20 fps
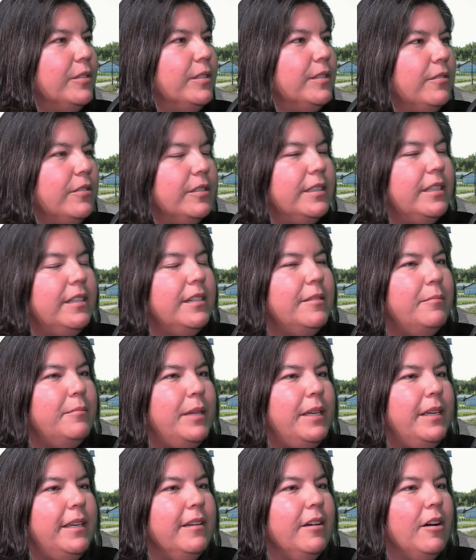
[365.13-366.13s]
So there's going to
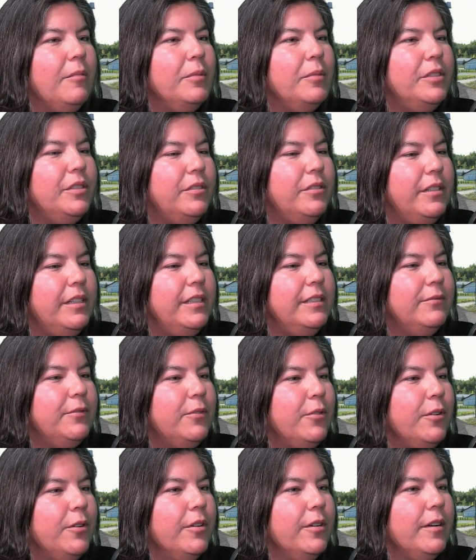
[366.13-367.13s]
be opportunities
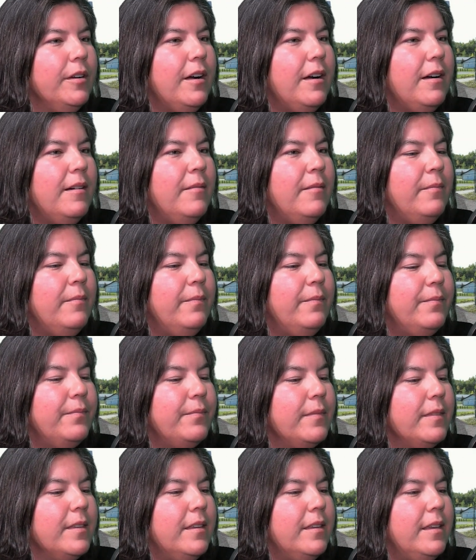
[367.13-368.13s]
for
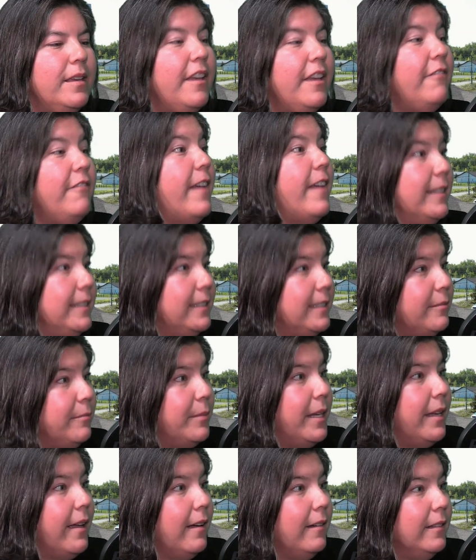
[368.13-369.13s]
events to
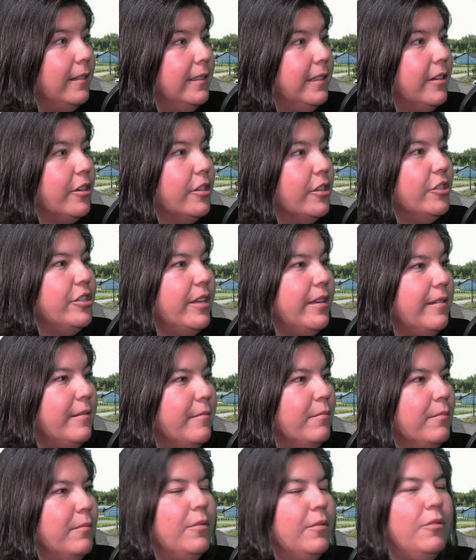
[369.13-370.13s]
be held in our
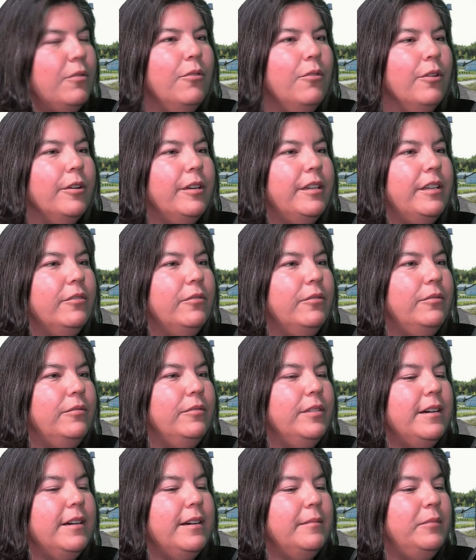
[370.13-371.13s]
gym or
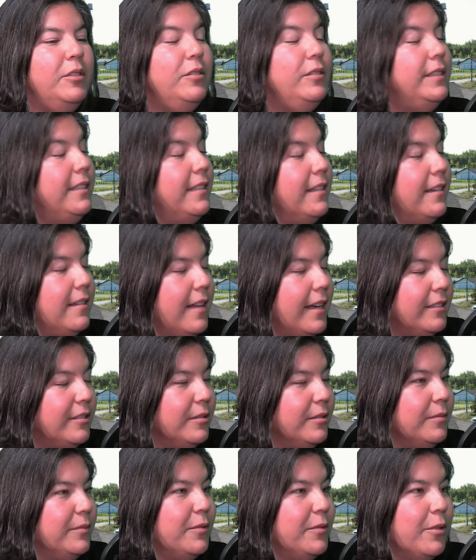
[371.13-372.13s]
using the
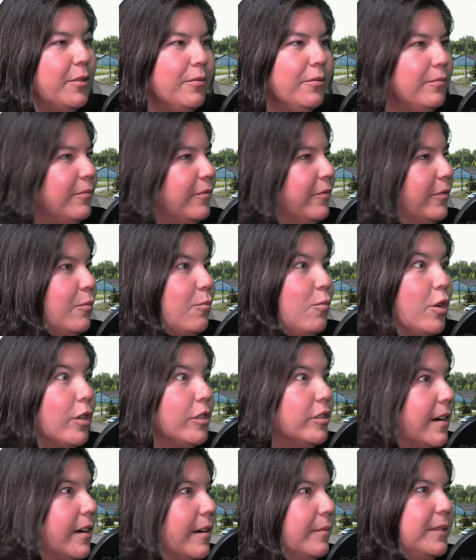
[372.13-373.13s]
classroom for
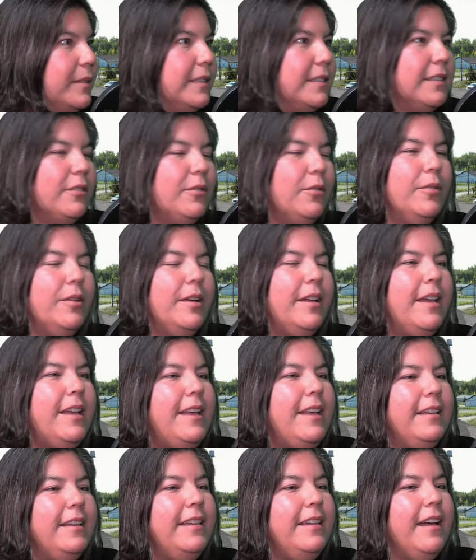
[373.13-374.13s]
workshops. So
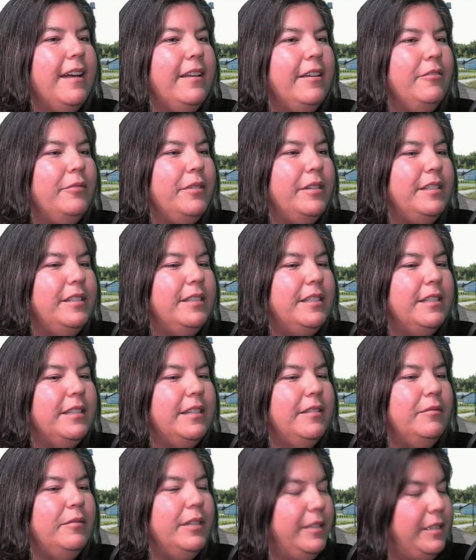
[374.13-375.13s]
yeah,
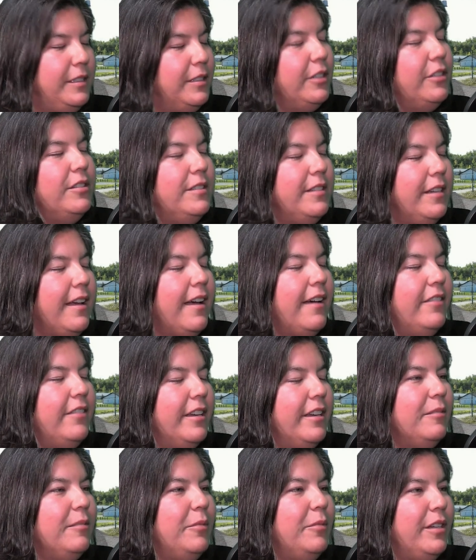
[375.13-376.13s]
it's good to have
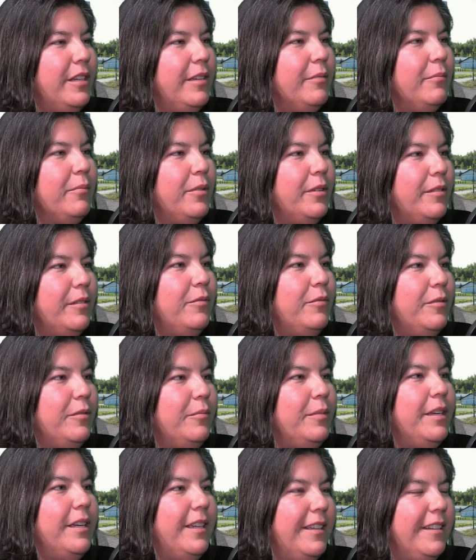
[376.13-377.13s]
that community input, and we'll
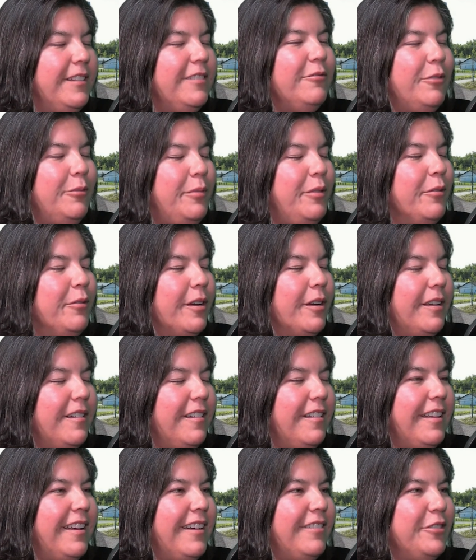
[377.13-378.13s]
be working
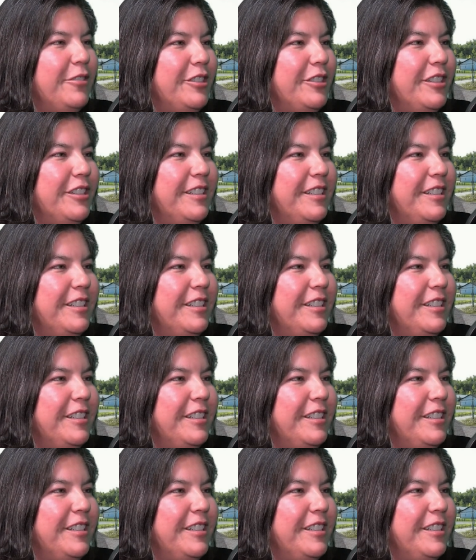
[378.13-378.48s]
on that for sure.